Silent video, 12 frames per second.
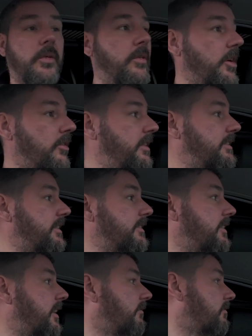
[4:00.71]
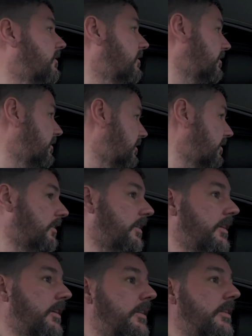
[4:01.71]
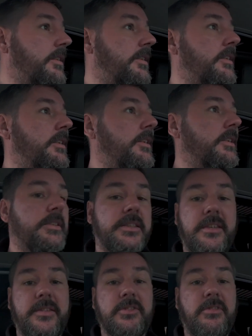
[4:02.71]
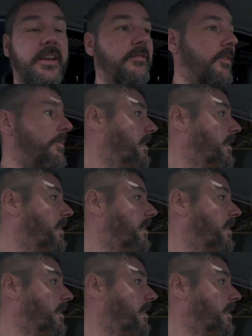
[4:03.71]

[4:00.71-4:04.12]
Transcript: We're at Chris's now. I'll see if he's ready for me.